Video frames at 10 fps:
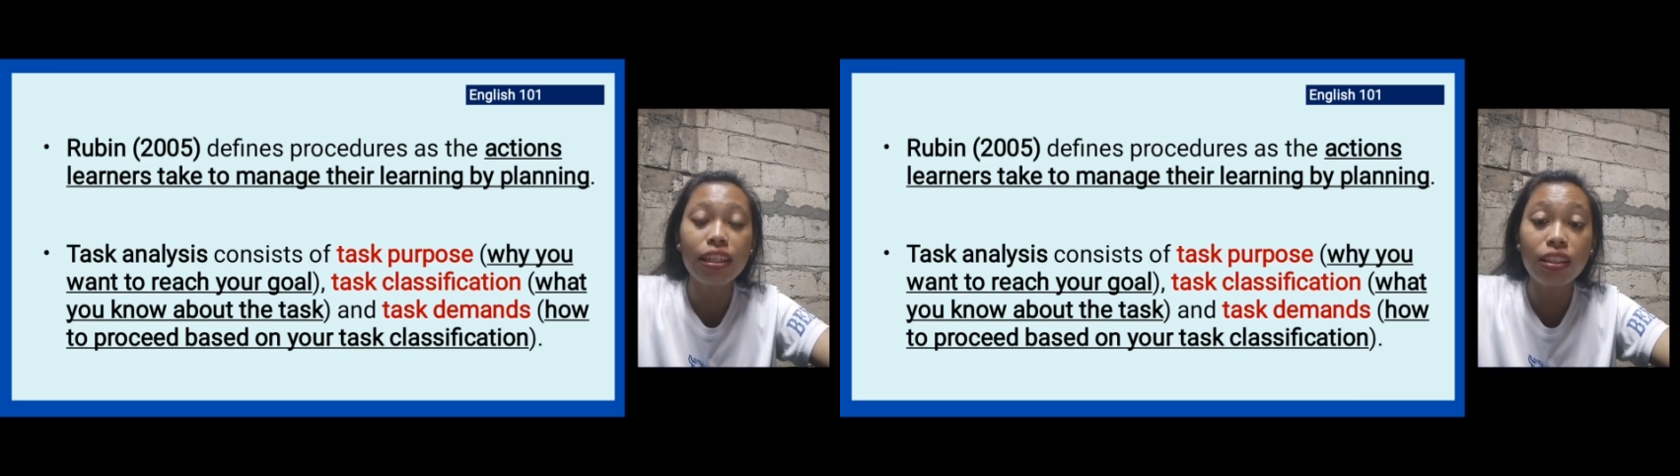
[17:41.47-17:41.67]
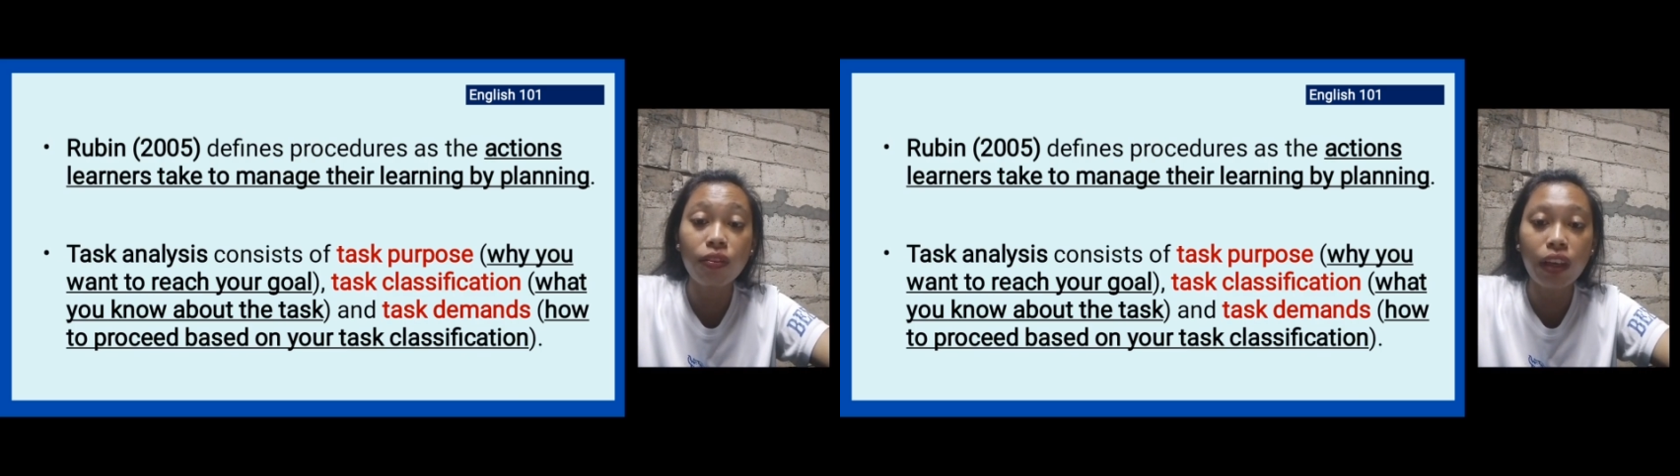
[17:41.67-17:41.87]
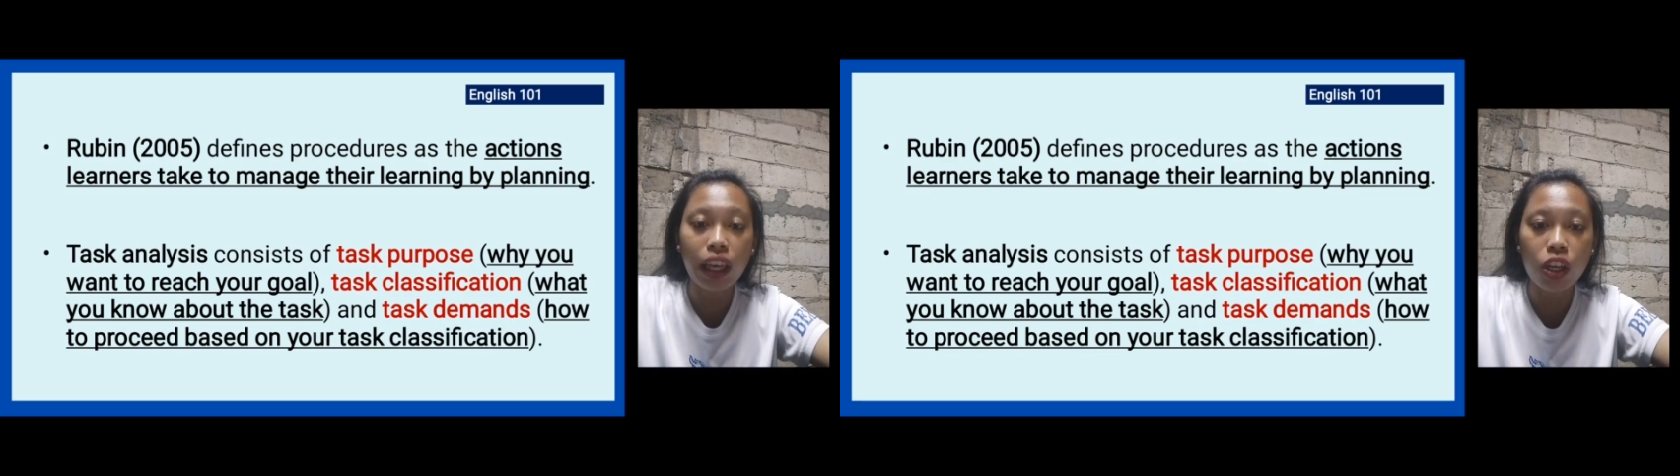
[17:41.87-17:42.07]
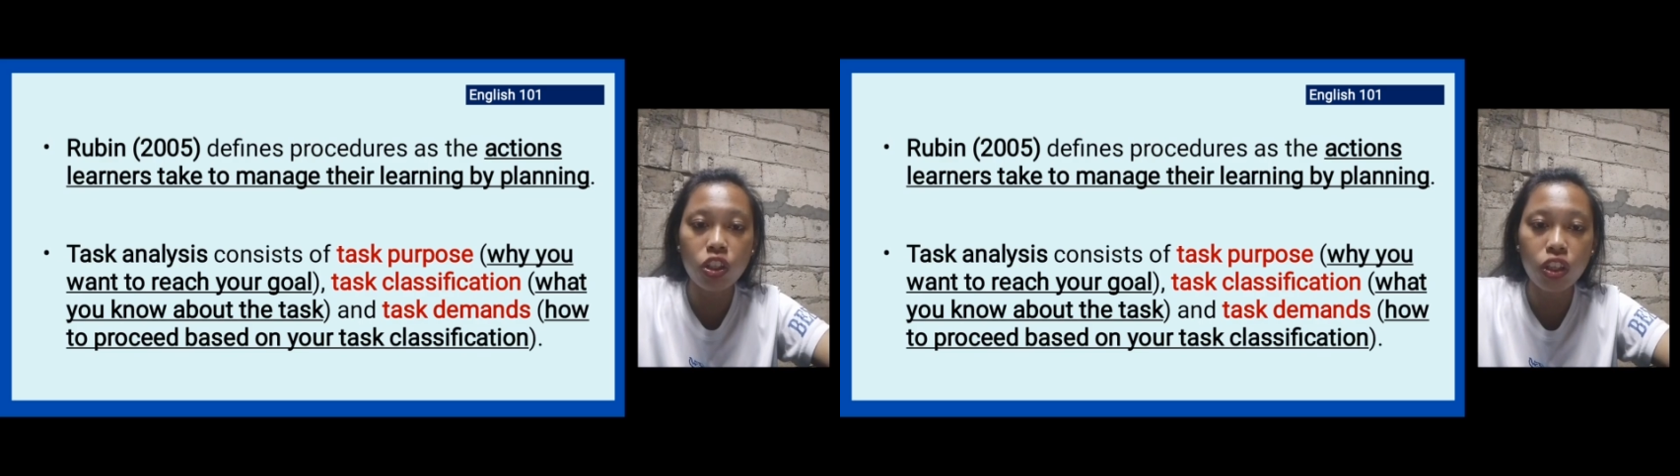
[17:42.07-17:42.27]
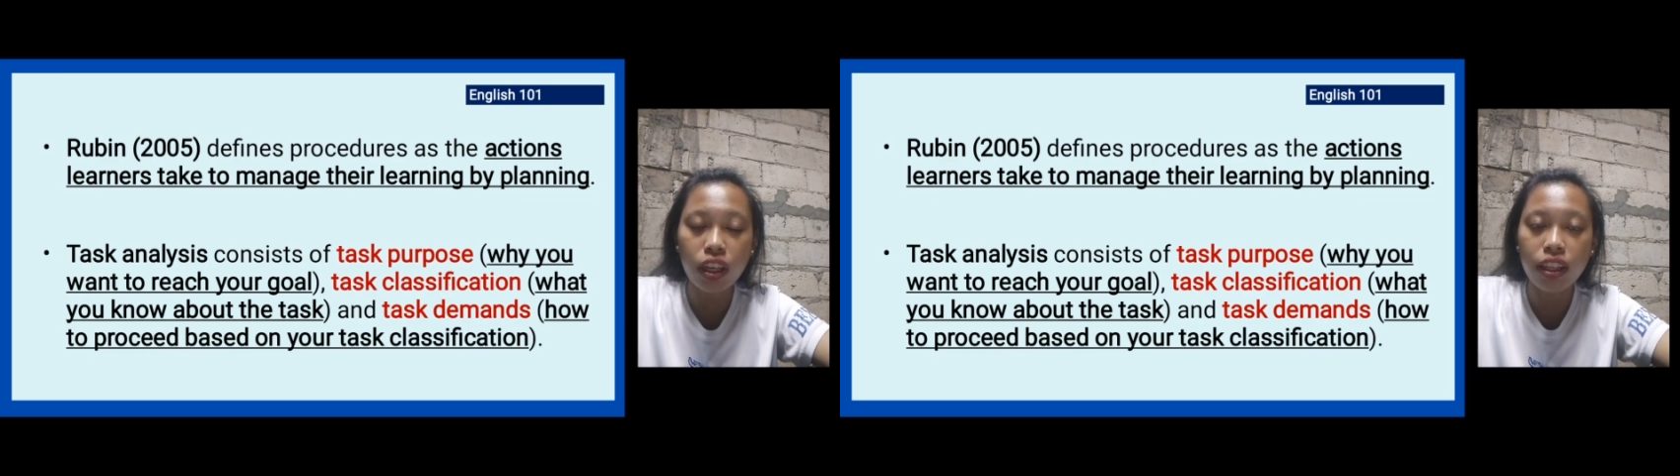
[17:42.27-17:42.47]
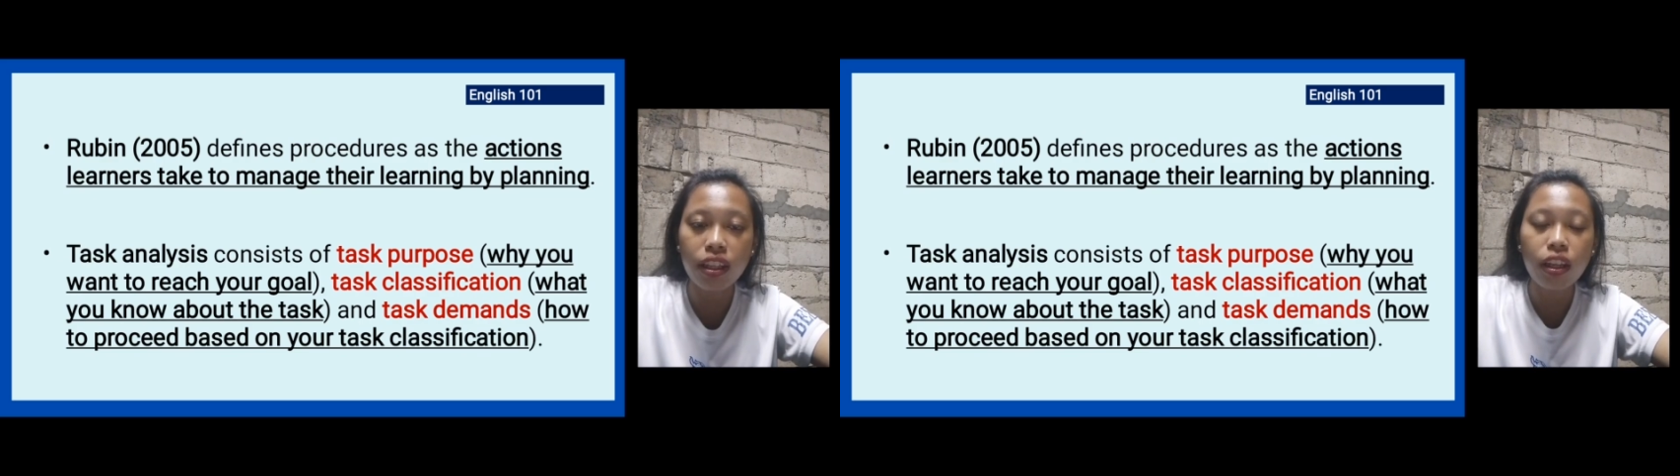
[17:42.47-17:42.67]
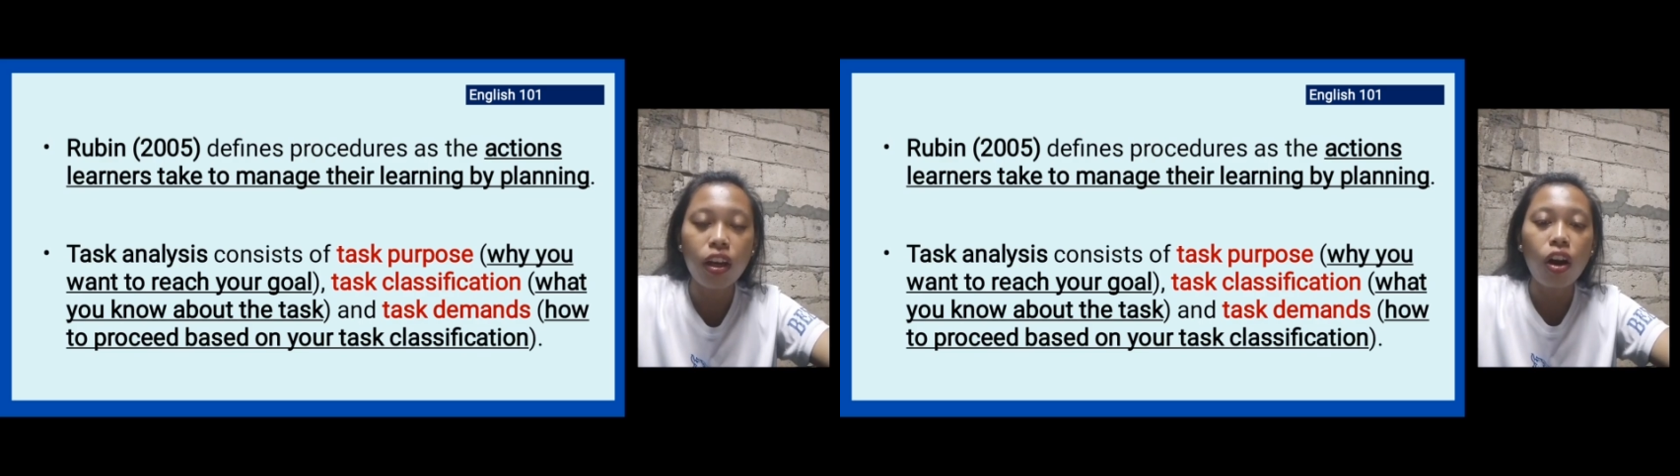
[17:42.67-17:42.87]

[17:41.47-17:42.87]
classification